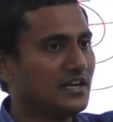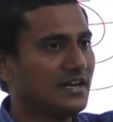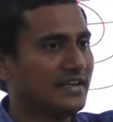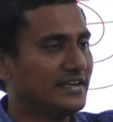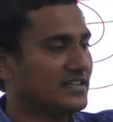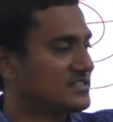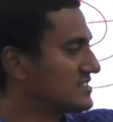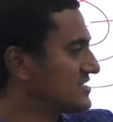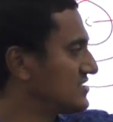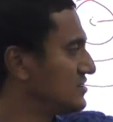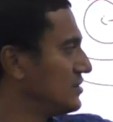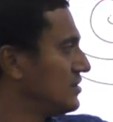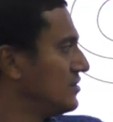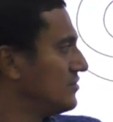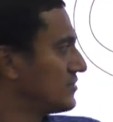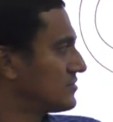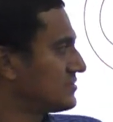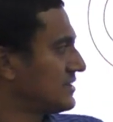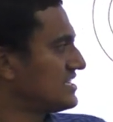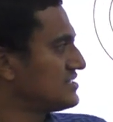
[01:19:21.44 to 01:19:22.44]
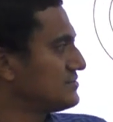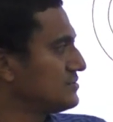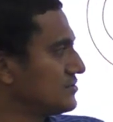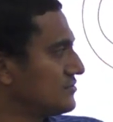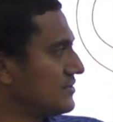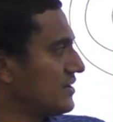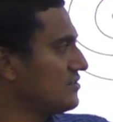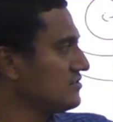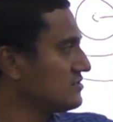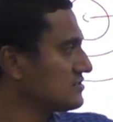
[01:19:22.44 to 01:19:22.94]
layers.
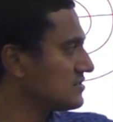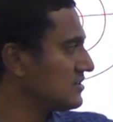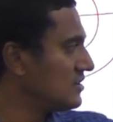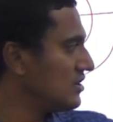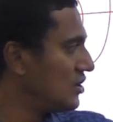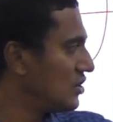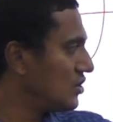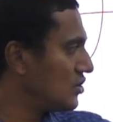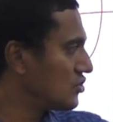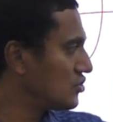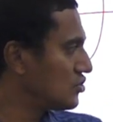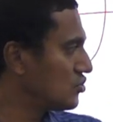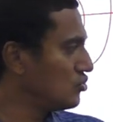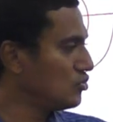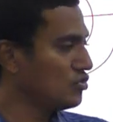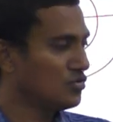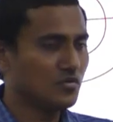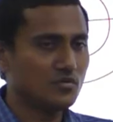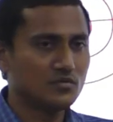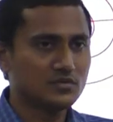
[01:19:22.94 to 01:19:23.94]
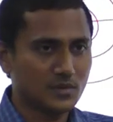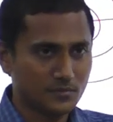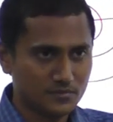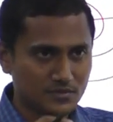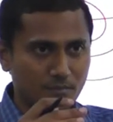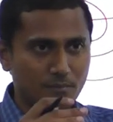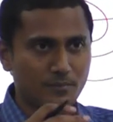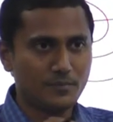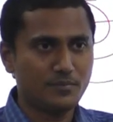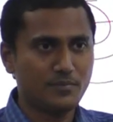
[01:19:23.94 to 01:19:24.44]
Seismic waves to
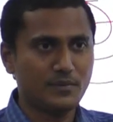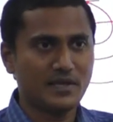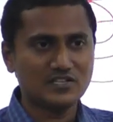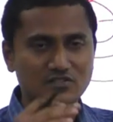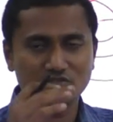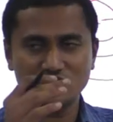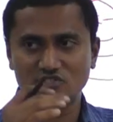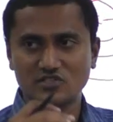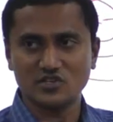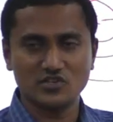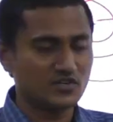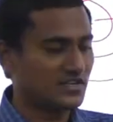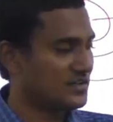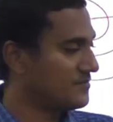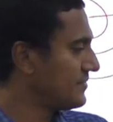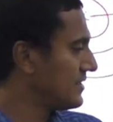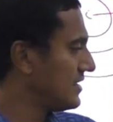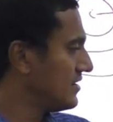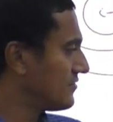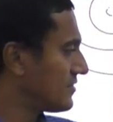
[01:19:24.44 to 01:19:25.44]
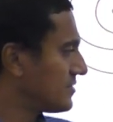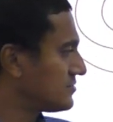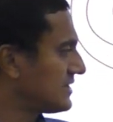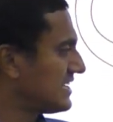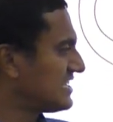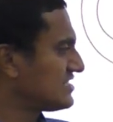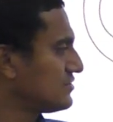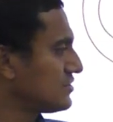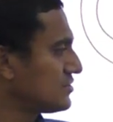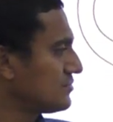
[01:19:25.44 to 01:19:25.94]
the place of discontinuity. From
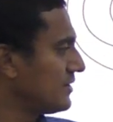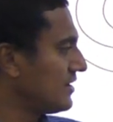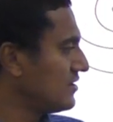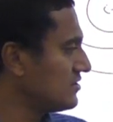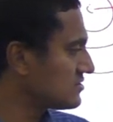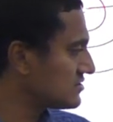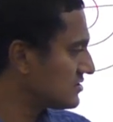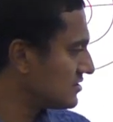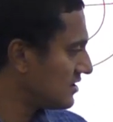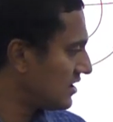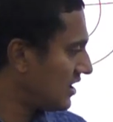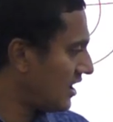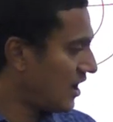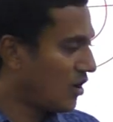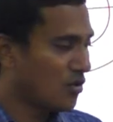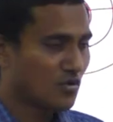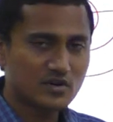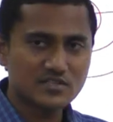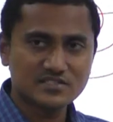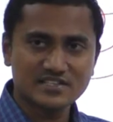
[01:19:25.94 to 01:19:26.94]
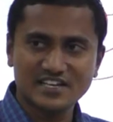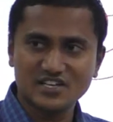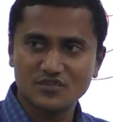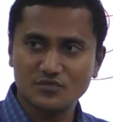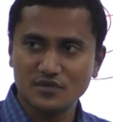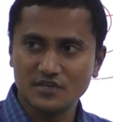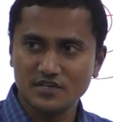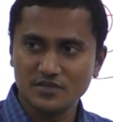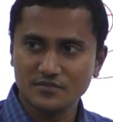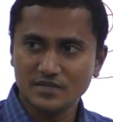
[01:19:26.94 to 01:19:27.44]
seismic waves out is a
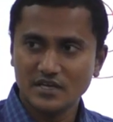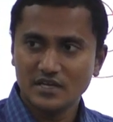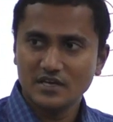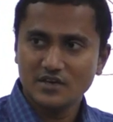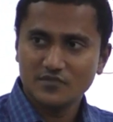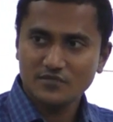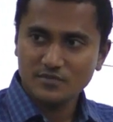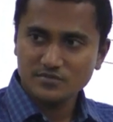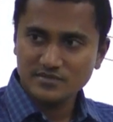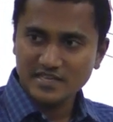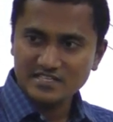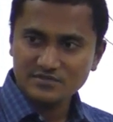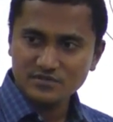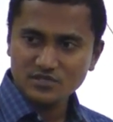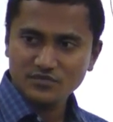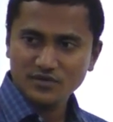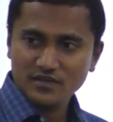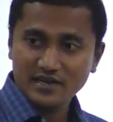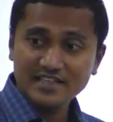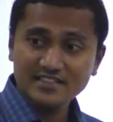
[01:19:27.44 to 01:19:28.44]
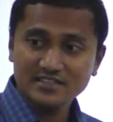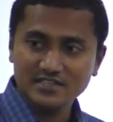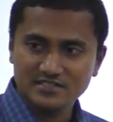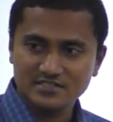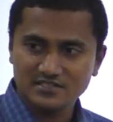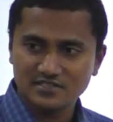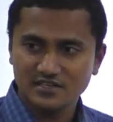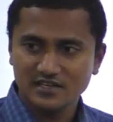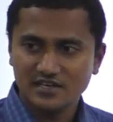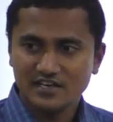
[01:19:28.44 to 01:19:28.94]
liquid. From seismic waves, like
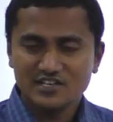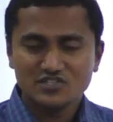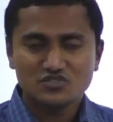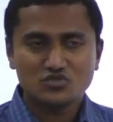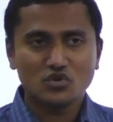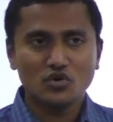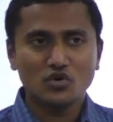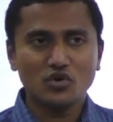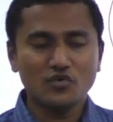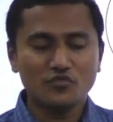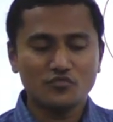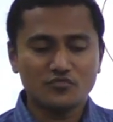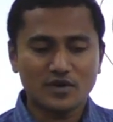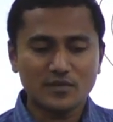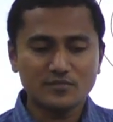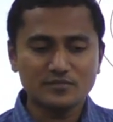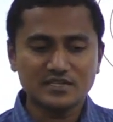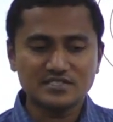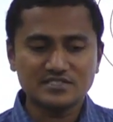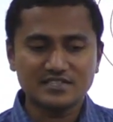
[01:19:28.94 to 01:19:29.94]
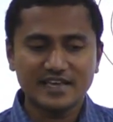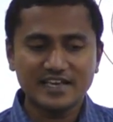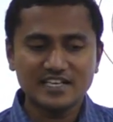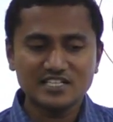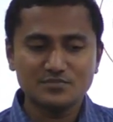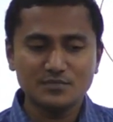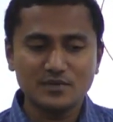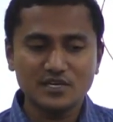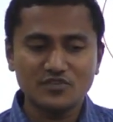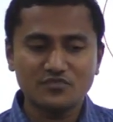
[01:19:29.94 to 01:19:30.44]
that. So from the
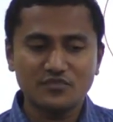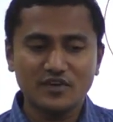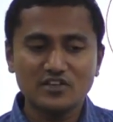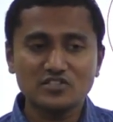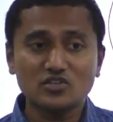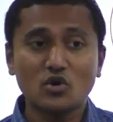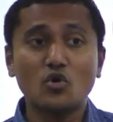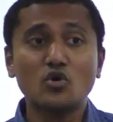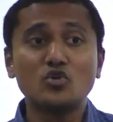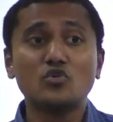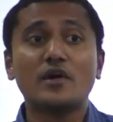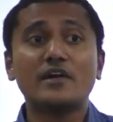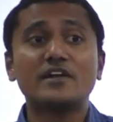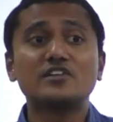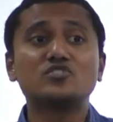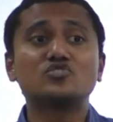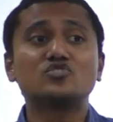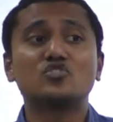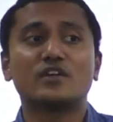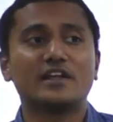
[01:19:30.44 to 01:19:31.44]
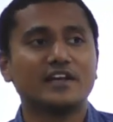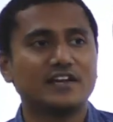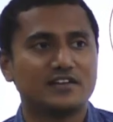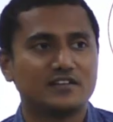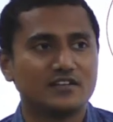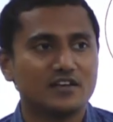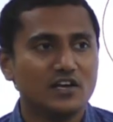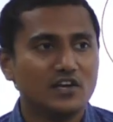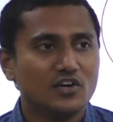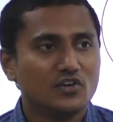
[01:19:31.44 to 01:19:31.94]
seismic waves, how do you understand? You should
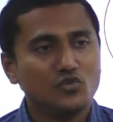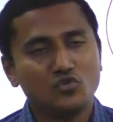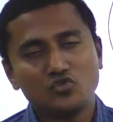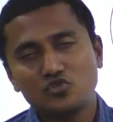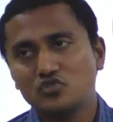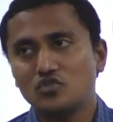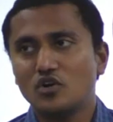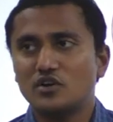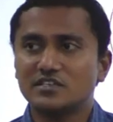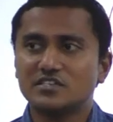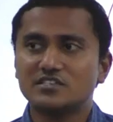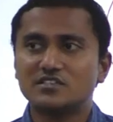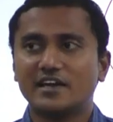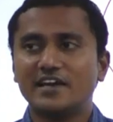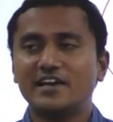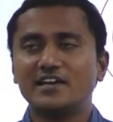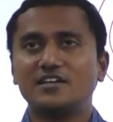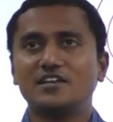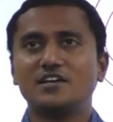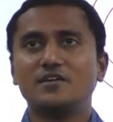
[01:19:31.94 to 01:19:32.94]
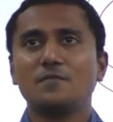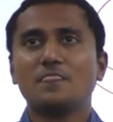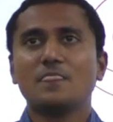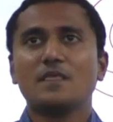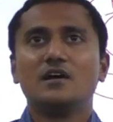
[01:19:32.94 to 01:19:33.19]
write. You should not just write 3